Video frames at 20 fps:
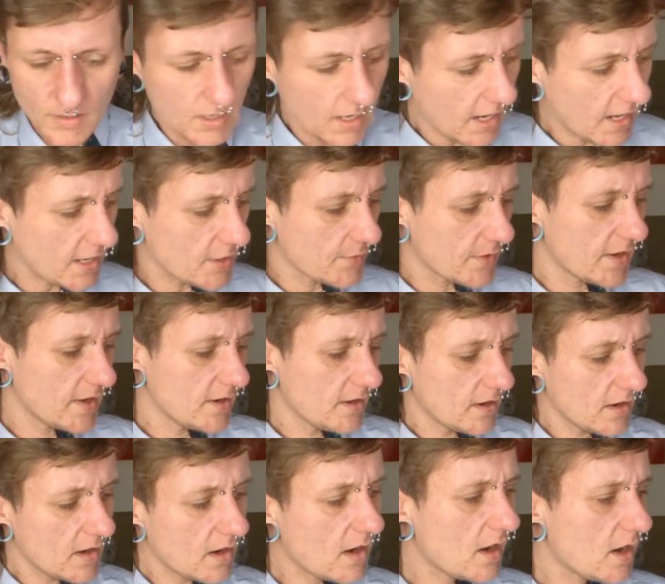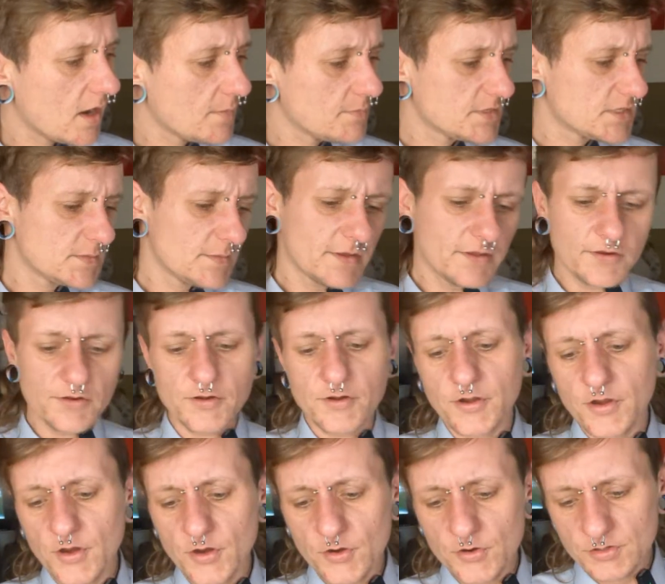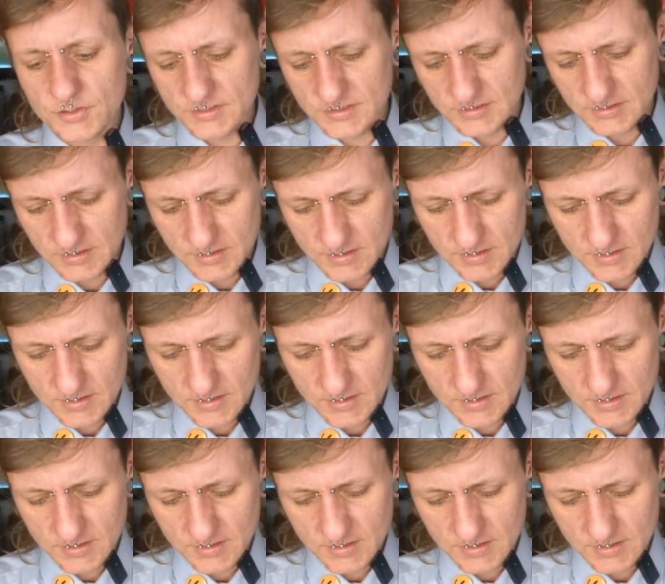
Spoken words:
Anyway, some other news